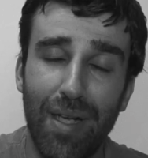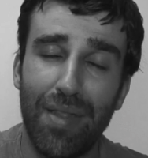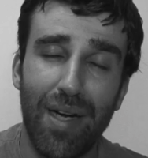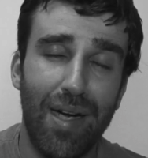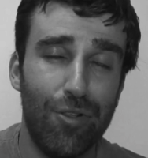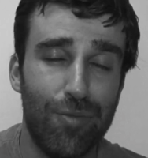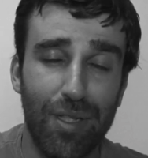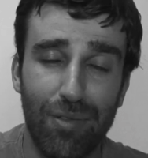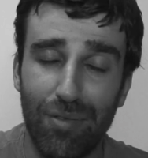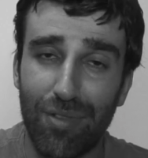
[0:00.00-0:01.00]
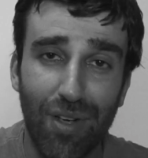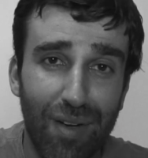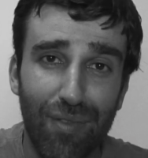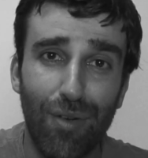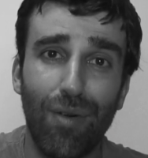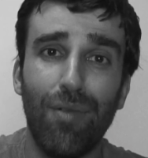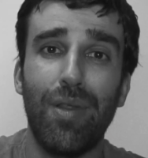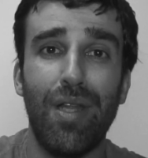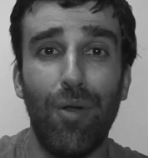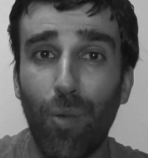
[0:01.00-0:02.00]
And that allows me to travel
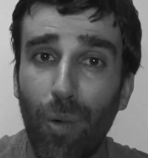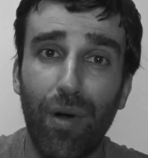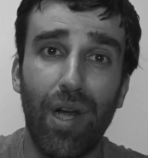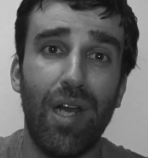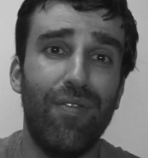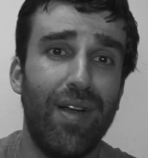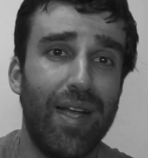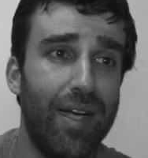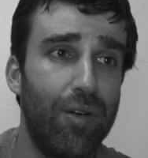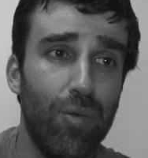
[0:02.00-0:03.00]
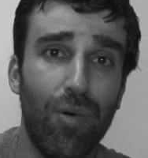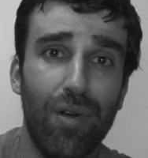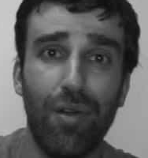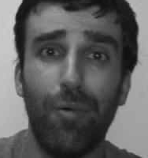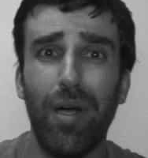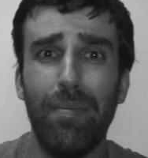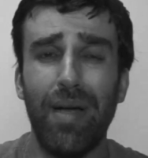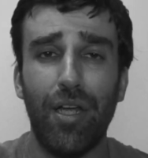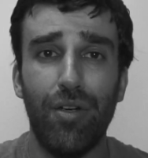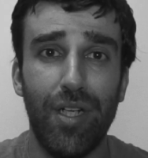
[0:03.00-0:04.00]
without worrying if I get a new order, what am
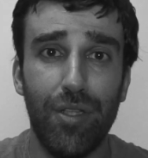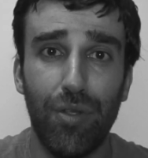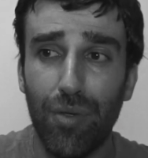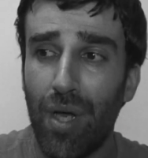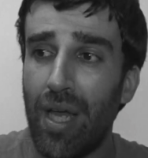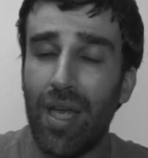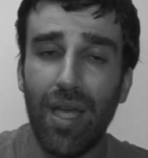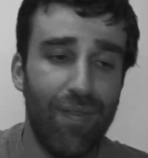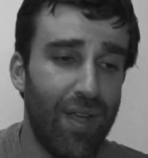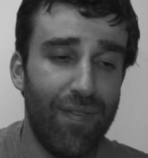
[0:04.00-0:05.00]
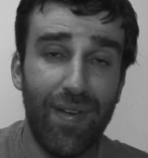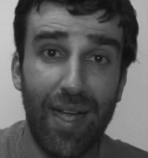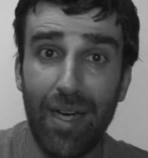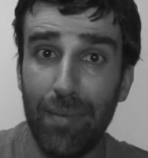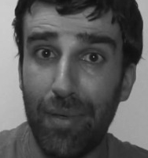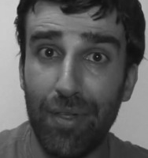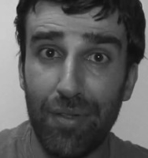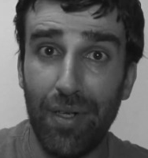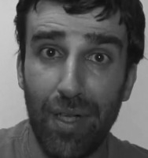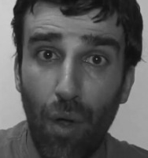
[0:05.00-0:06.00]
I gonna do? Even if I had a
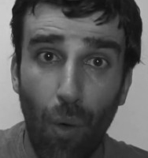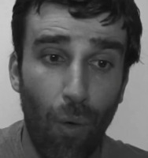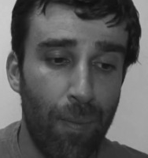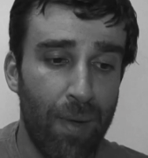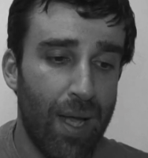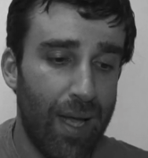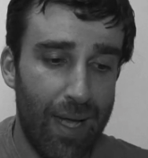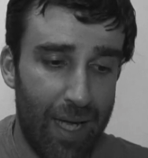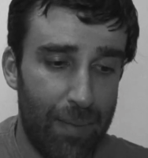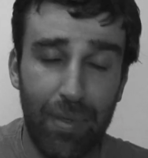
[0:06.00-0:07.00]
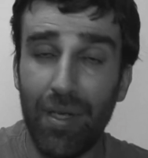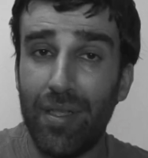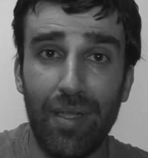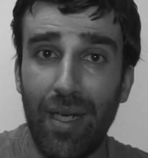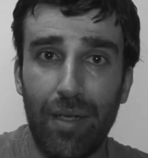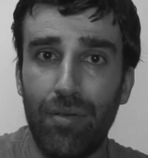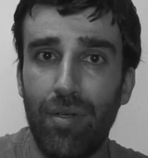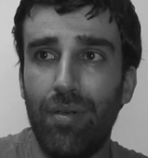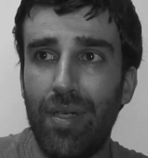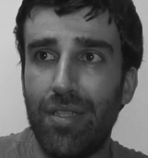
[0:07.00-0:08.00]
printer at home and I printed, like, you
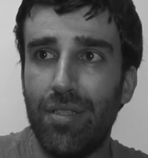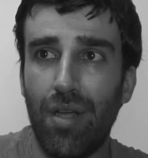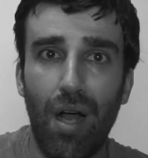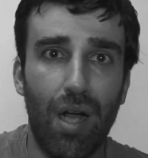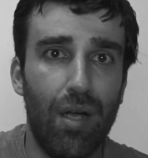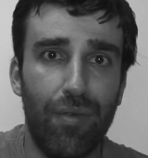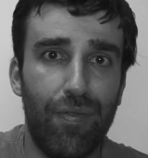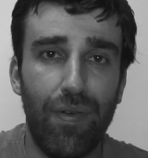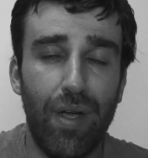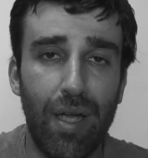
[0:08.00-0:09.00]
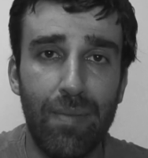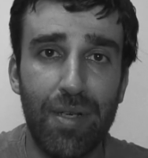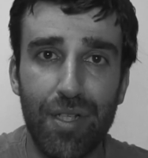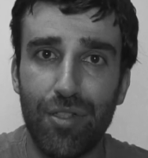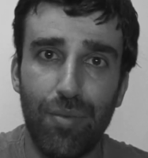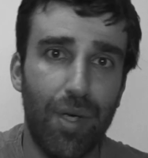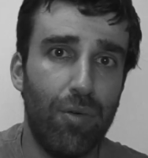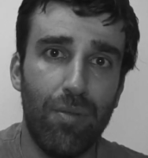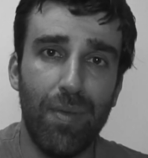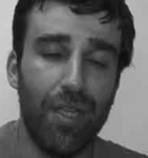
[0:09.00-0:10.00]
know, a stock of uh, images to bring
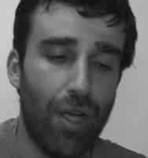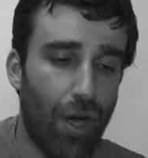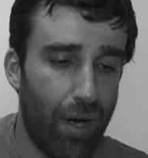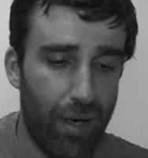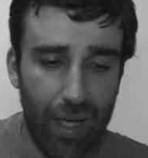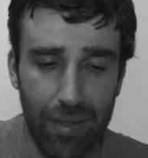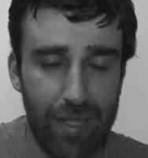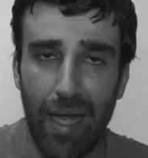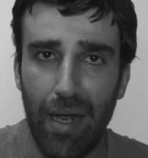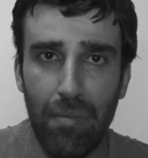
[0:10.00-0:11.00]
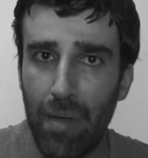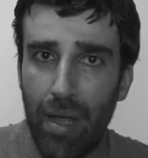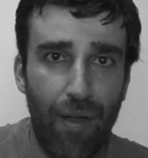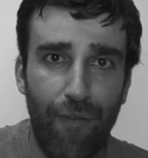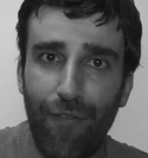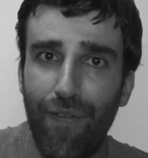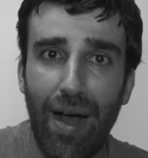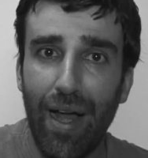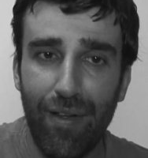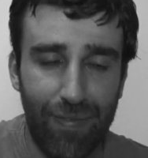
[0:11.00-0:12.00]
with me in the car, like say
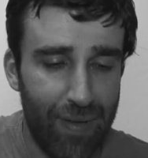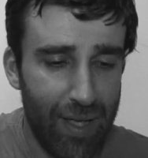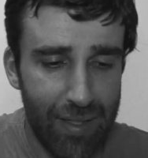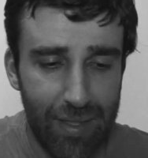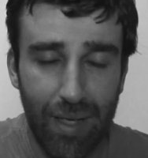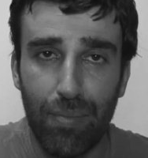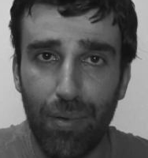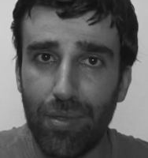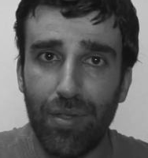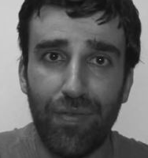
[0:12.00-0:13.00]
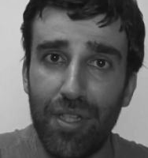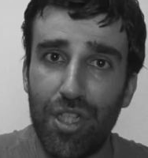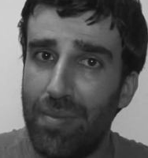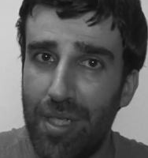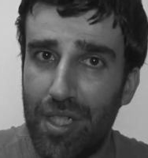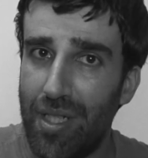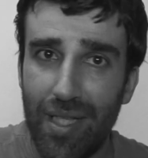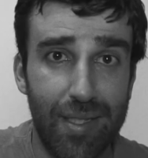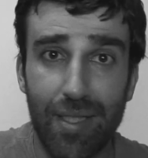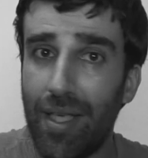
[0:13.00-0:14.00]
five samples of each image
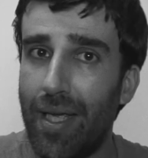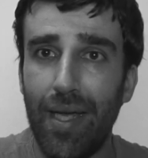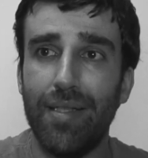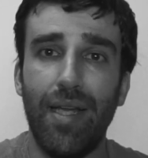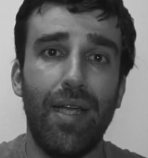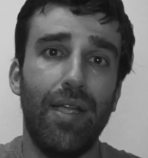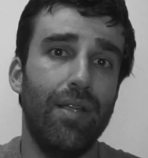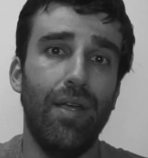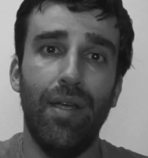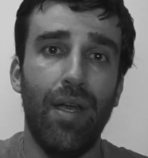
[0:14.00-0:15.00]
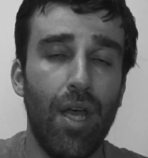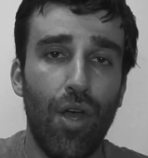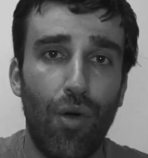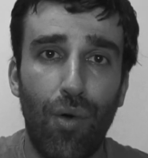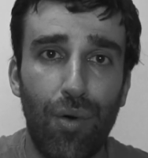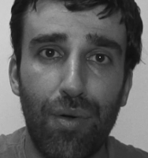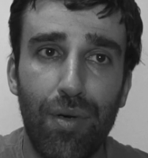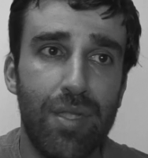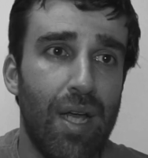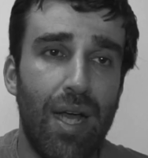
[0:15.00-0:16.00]
just in case I get the
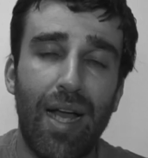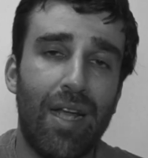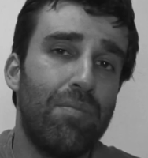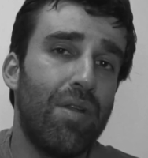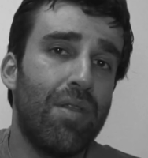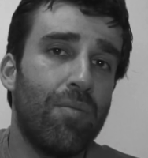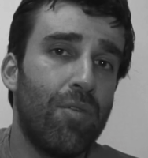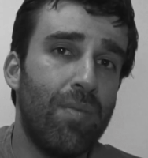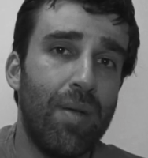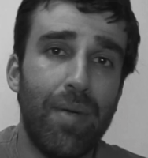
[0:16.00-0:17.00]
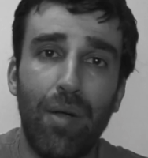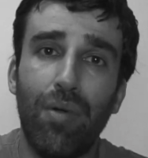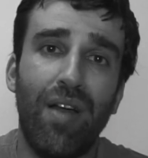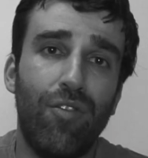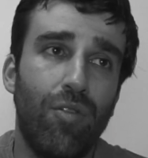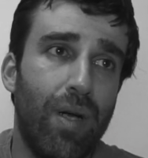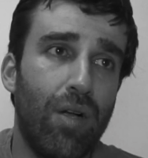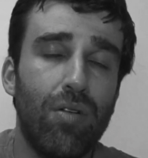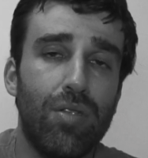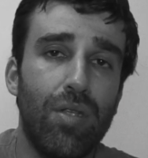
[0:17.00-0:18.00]
orders, I can bring them with me, but I will have to
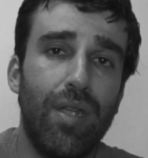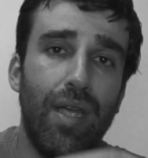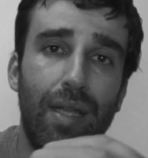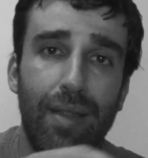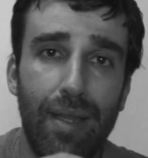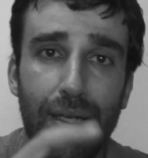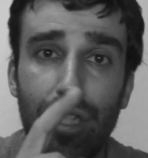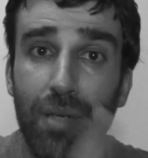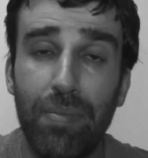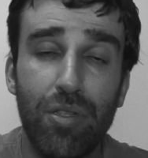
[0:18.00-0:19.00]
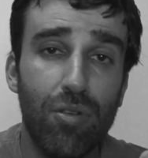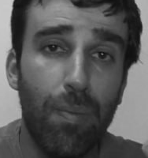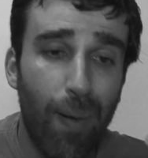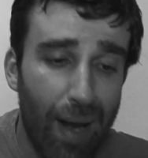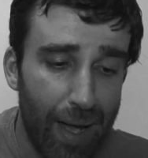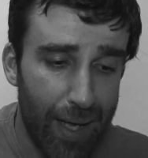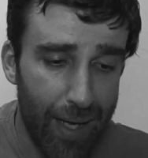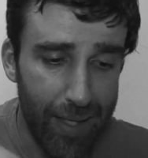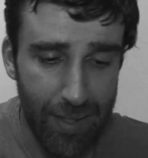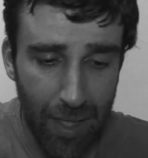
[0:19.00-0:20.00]
bring also the, the shipping
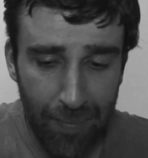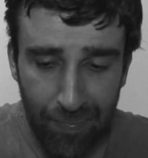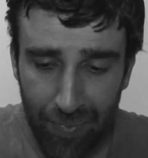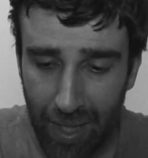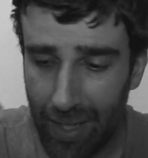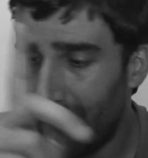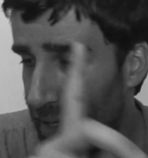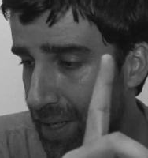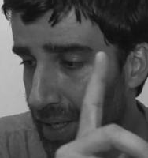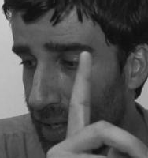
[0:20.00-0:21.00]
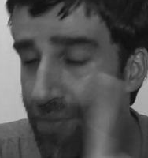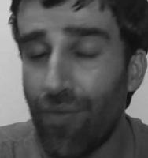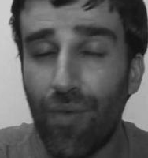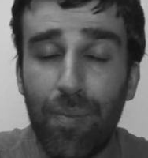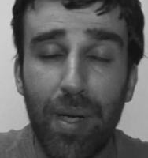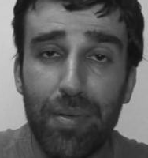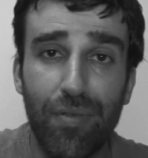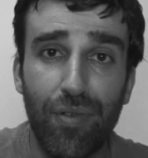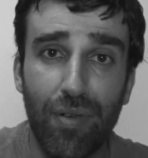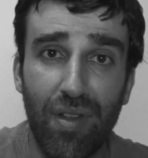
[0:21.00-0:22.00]
supplies, and the paper
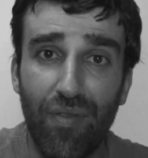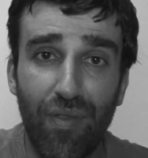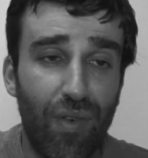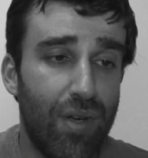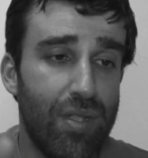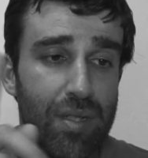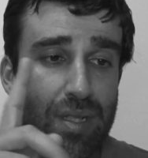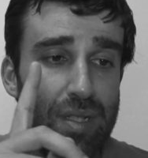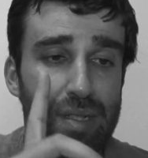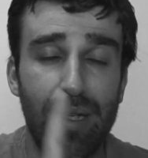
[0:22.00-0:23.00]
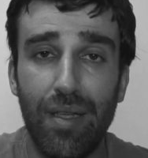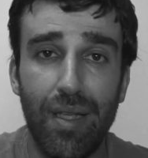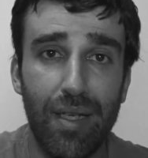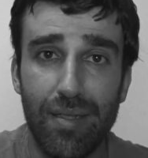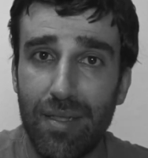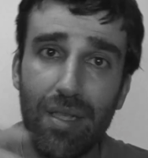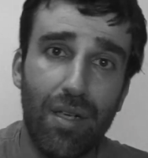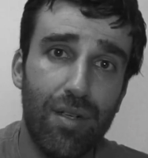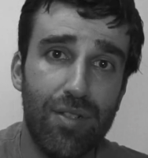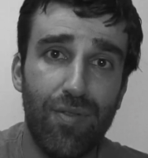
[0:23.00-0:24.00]
for the invoices, and the
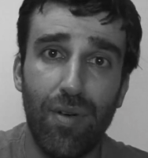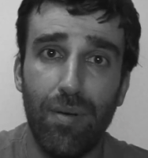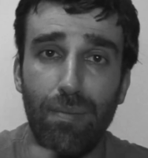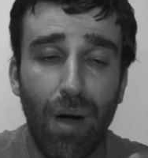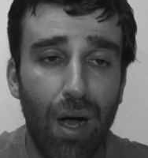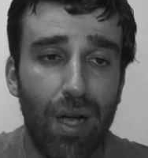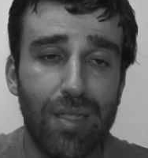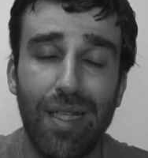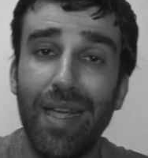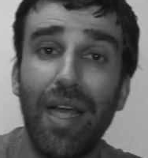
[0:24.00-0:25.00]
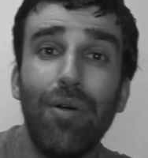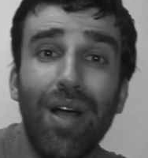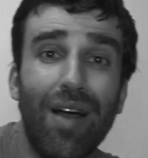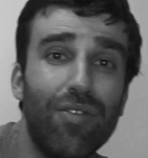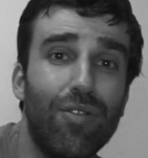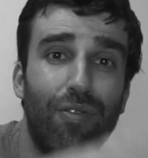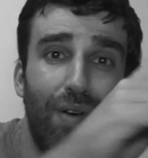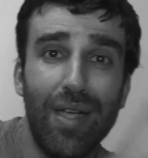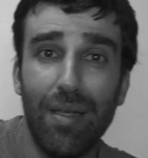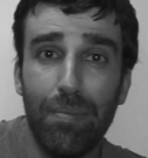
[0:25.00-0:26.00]
stickers for the box, and I will have to
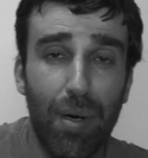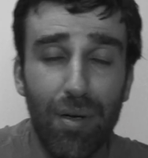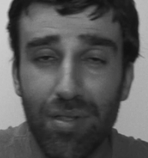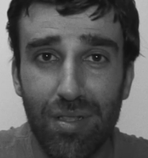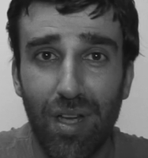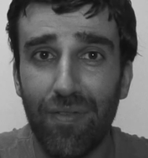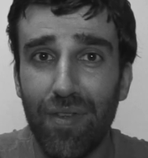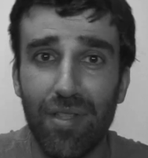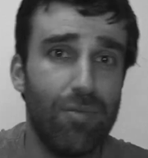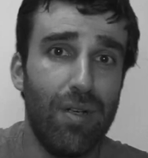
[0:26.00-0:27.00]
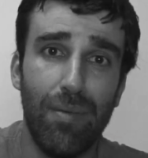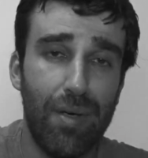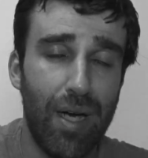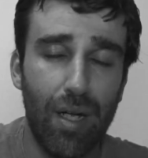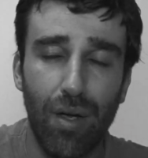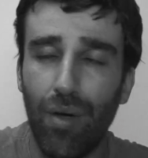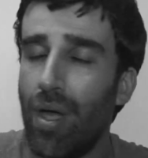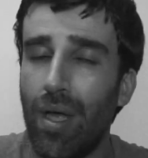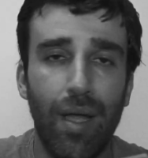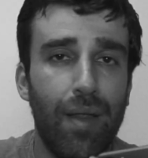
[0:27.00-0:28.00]
find a post office wherever I go.
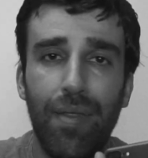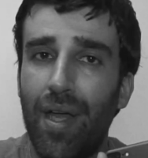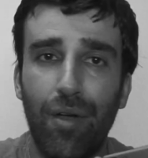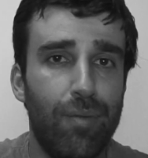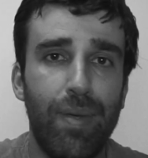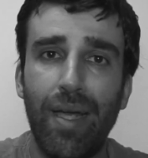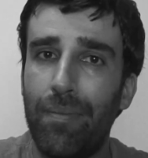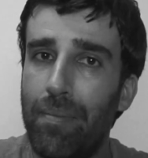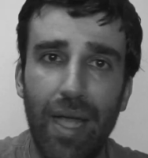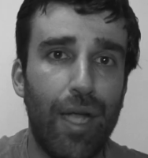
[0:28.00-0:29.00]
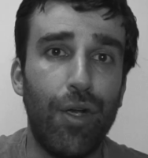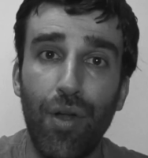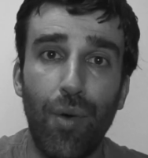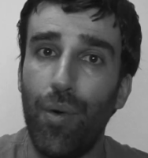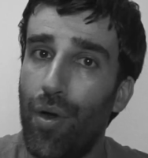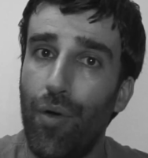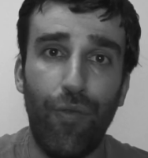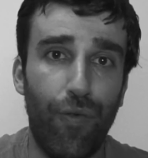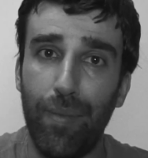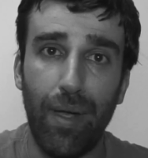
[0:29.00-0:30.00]
That would be a big no-no
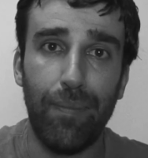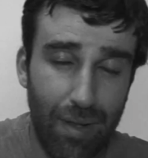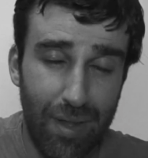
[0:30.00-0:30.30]
for me.